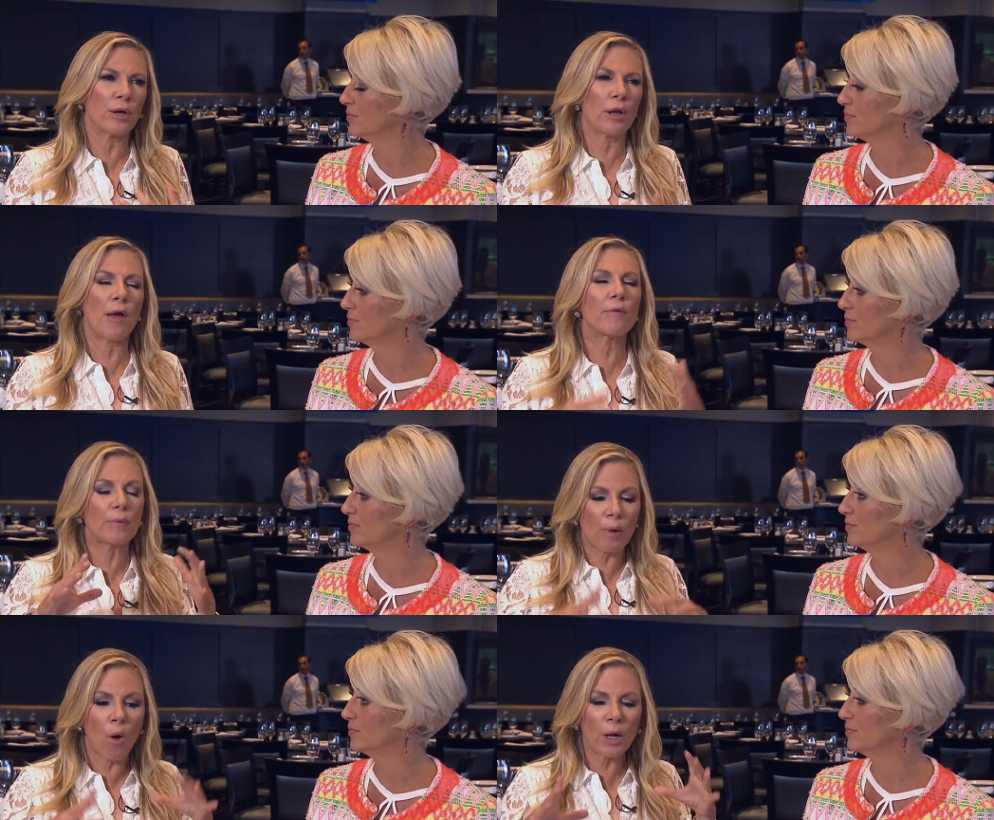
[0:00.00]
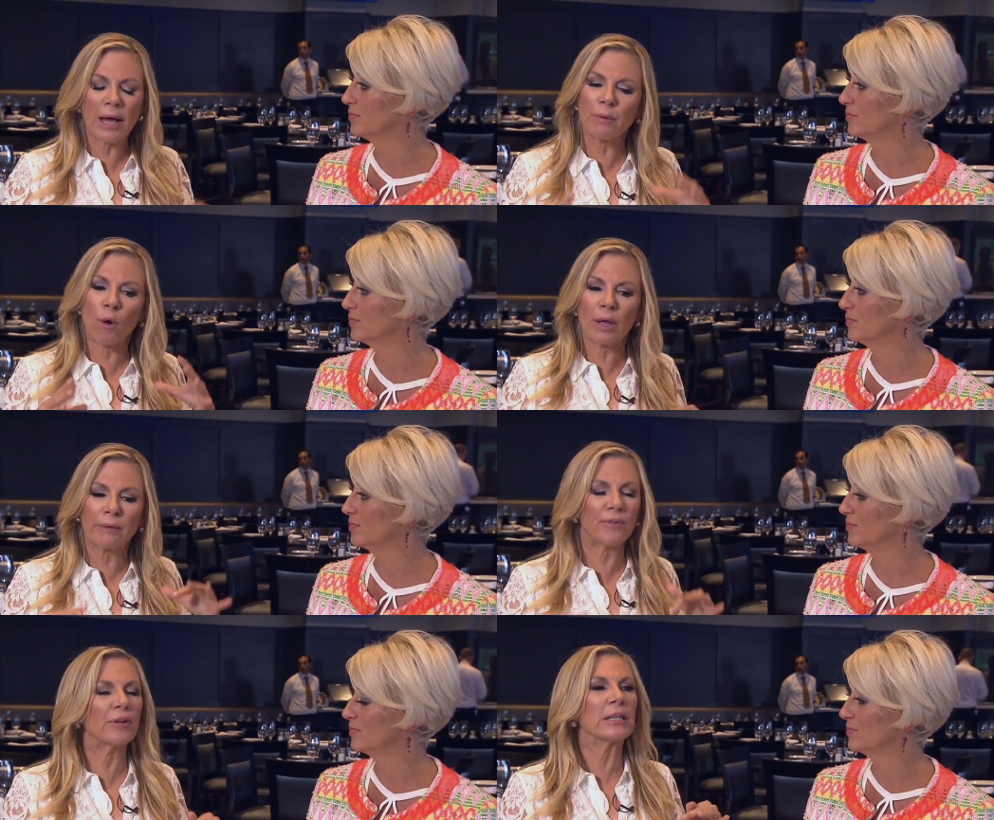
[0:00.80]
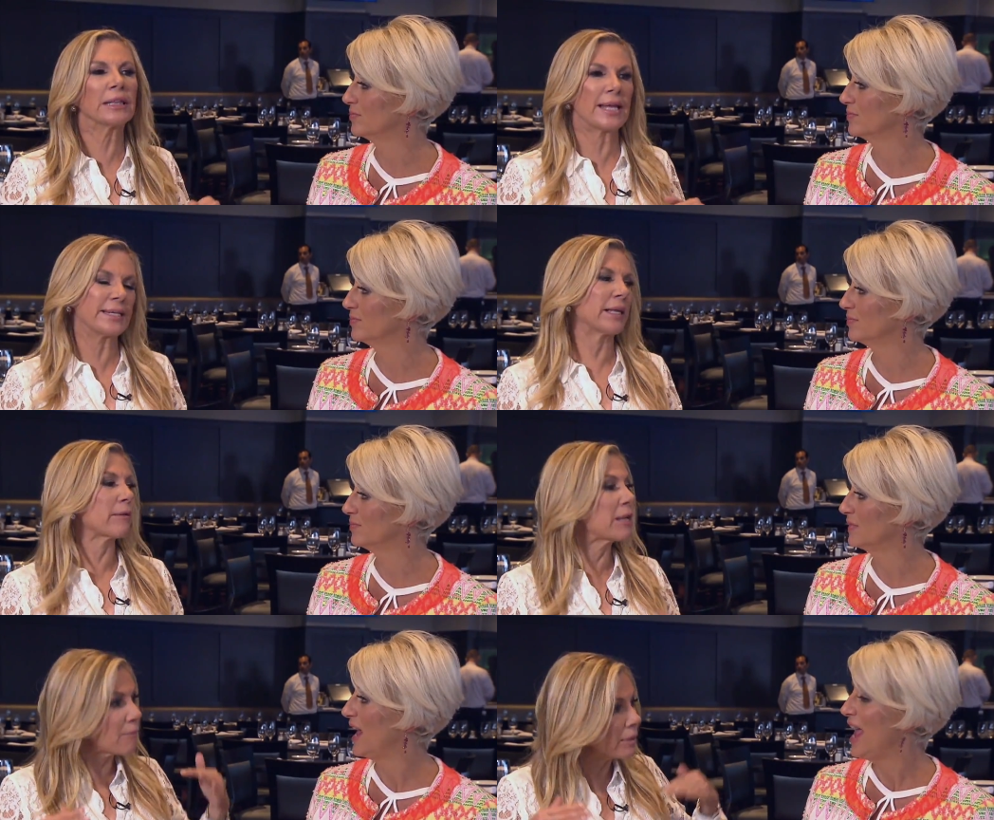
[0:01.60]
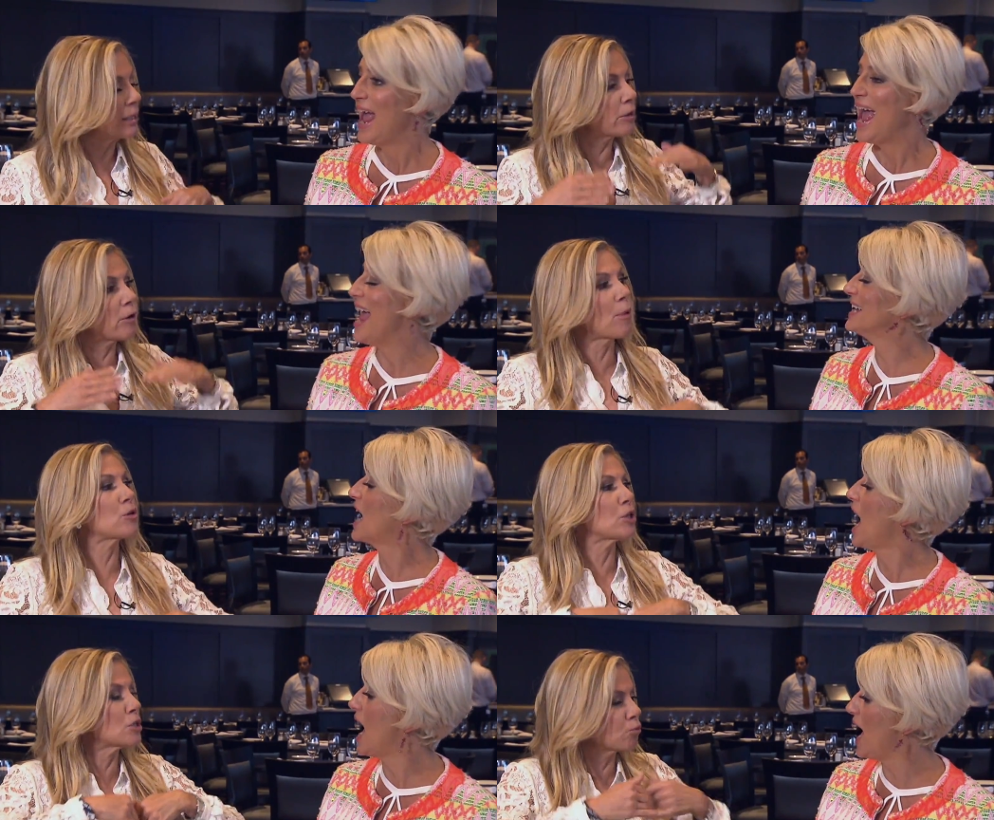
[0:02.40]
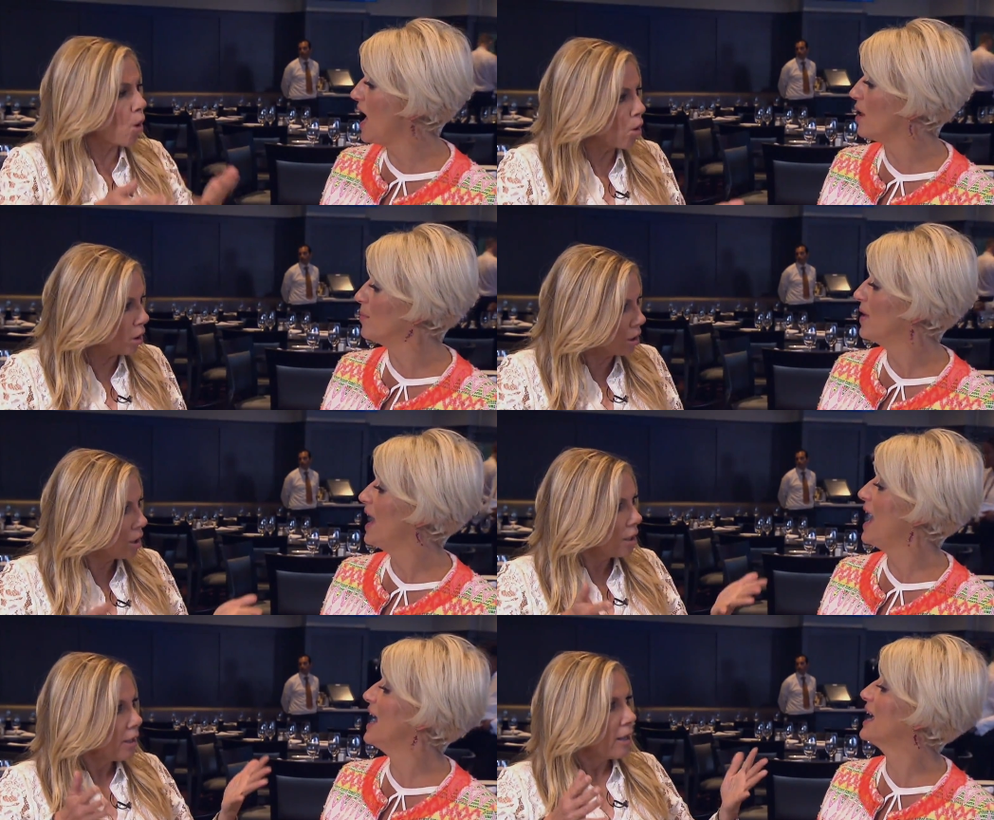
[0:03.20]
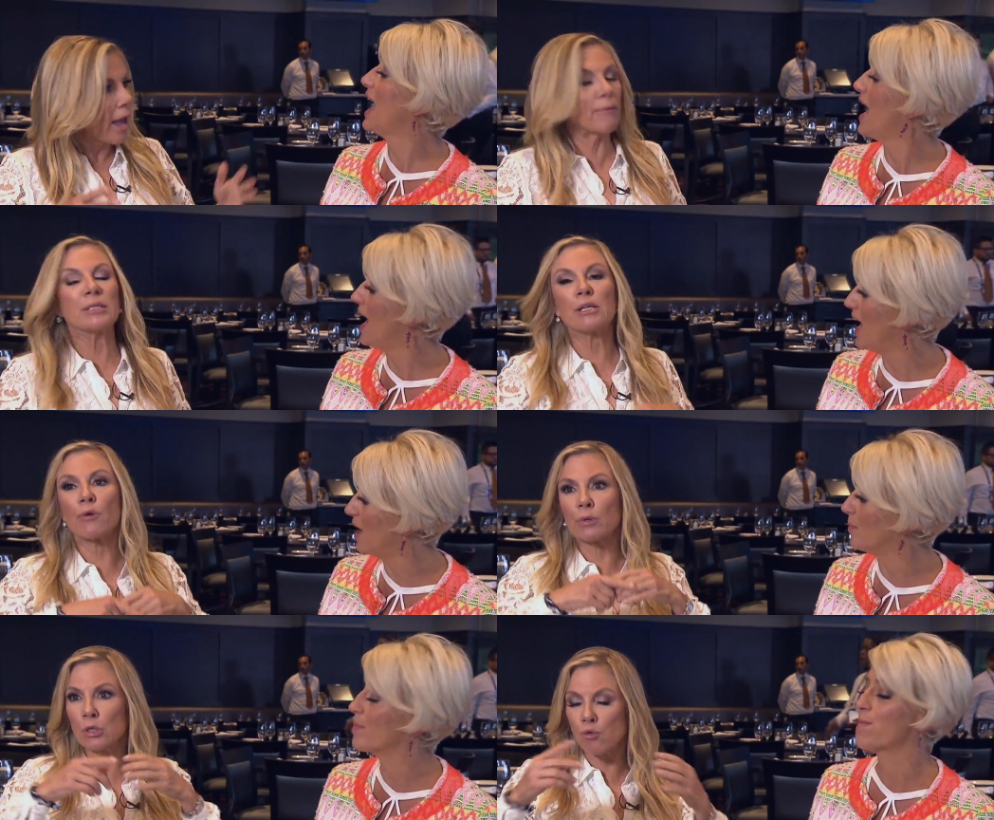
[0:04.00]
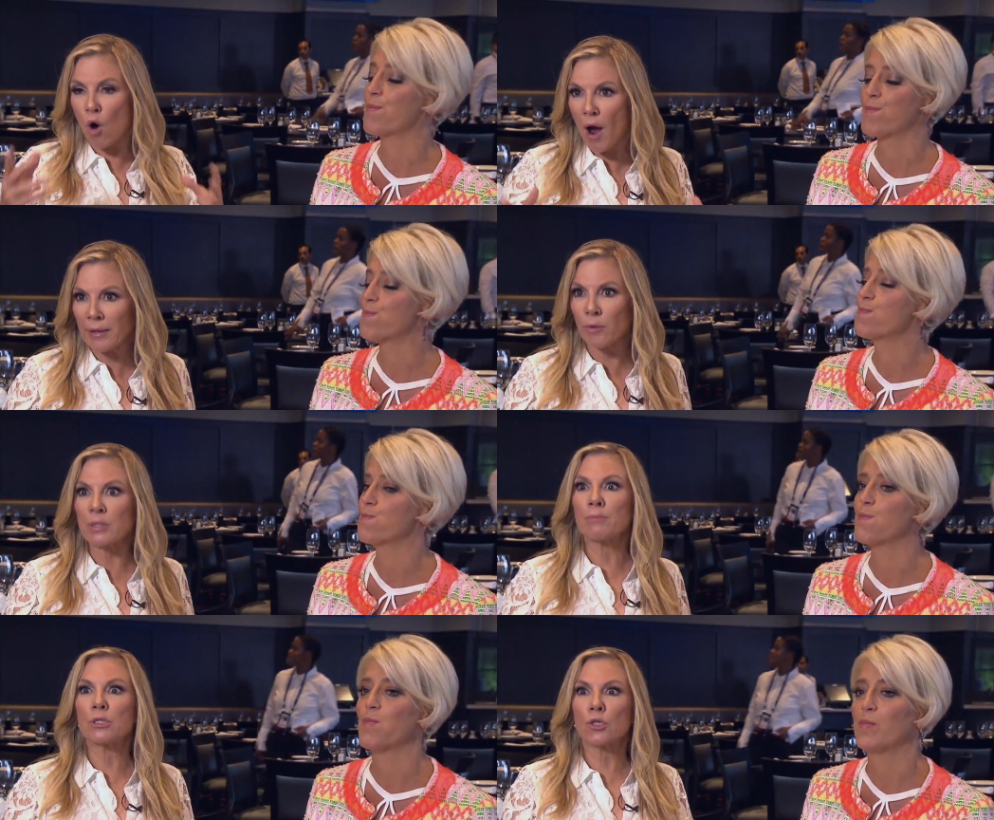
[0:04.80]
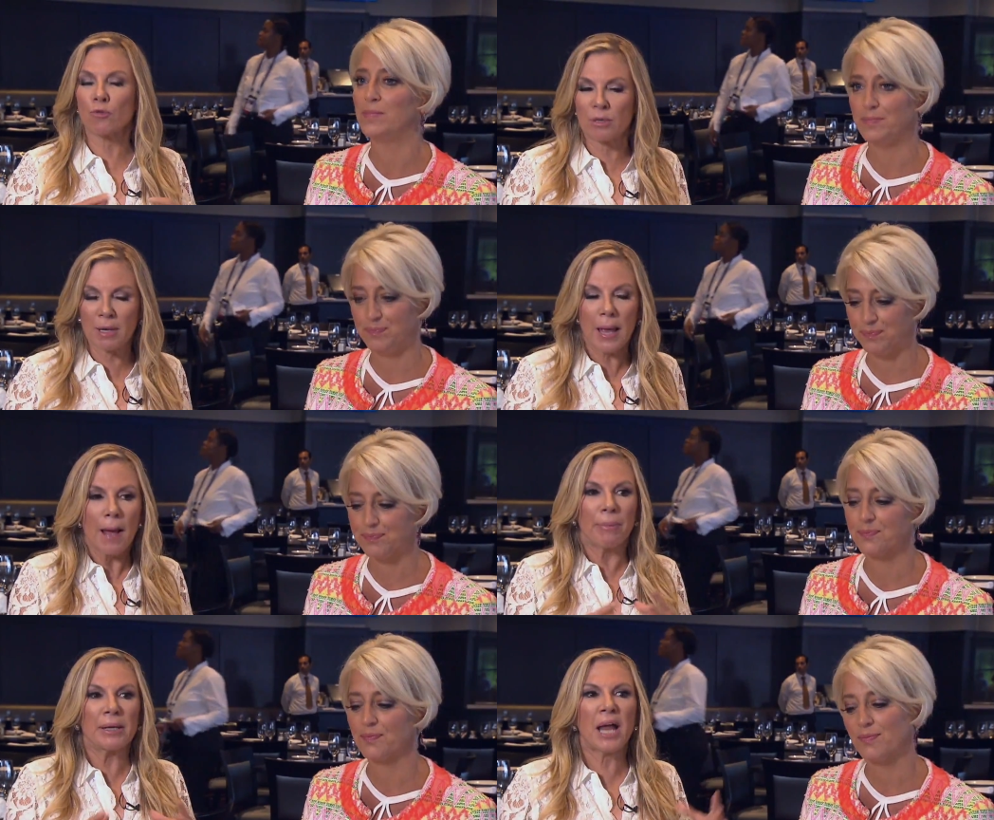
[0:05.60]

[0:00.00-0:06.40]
Speaker 1: we were all like very ladylike. Yet we let our emotions roll. And we did. There was crying. There was some screaming, but